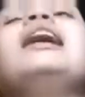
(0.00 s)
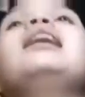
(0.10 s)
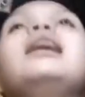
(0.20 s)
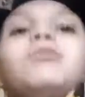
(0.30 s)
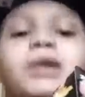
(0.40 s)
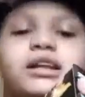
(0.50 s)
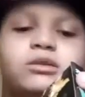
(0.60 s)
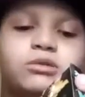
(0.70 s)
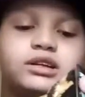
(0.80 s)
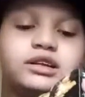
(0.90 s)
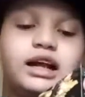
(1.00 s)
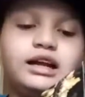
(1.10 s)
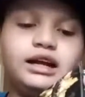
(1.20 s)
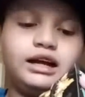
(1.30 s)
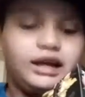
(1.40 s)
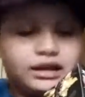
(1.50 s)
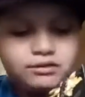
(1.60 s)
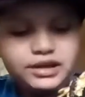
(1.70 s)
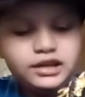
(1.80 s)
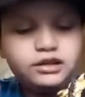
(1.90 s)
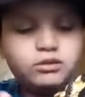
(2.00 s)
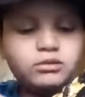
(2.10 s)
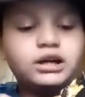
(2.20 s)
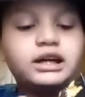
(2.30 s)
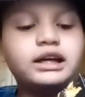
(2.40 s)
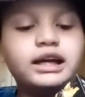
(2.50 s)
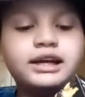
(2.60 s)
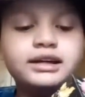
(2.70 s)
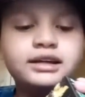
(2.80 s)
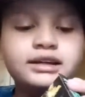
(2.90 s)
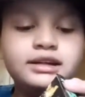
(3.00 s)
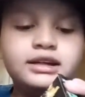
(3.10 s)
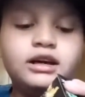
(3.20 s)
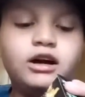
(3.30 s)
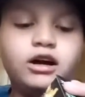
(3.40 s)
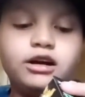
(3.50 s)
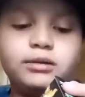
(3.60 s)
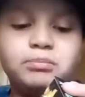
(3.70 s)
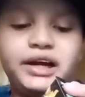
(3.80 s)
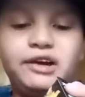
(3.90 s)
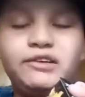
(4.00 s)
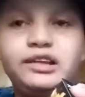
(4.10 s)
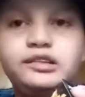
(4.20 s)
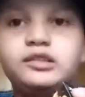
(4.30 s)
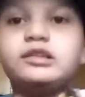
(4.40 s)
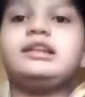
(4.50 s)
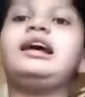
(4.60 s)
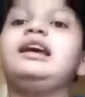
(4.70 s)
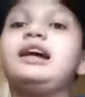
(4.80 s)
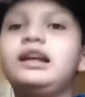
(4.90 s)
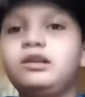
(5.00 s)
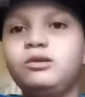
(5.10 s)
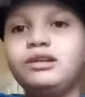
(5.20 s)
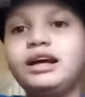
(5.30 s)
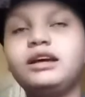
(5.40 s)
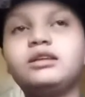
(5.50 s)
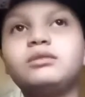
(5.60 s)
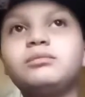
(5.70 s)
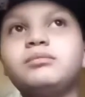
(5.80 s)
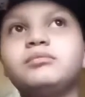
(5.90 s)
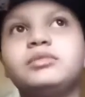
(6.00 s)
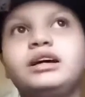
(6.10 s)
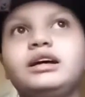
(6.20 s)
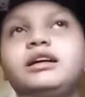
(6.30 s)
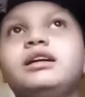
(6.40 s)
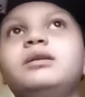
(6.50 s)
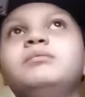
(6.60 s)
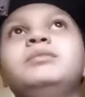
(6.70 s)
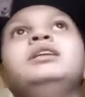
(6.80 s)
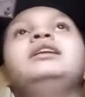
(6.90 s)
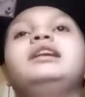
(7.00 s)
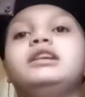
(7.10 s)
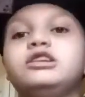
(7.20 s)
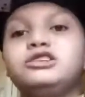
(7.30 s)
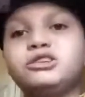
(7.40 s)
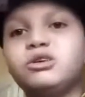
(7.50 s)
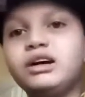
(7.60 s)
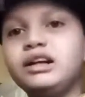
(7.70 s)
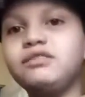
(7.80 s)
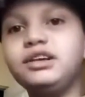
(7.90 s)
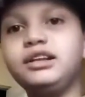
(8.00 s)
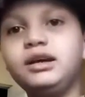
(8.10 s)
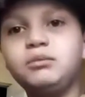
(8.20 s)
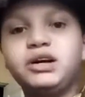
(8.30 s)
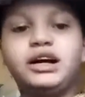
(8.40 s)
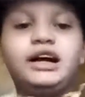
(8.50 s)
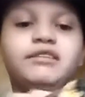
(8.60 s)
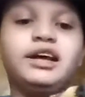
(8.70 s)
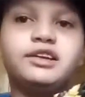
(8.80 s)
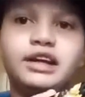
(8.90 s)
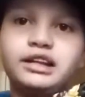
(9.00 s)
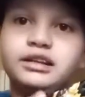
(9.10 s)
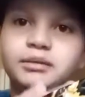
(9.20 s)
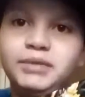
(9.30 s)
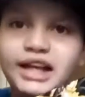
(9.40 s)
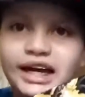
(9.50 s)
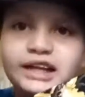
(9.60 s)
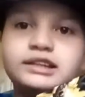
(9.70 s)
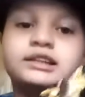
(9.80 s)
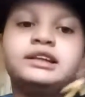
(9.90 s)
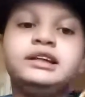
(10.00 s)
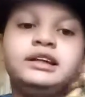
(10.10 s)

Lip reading: gotta admit, the ones that I really don't want to get are the parents. Like, I do like them in the show and everything, but I rather get them last,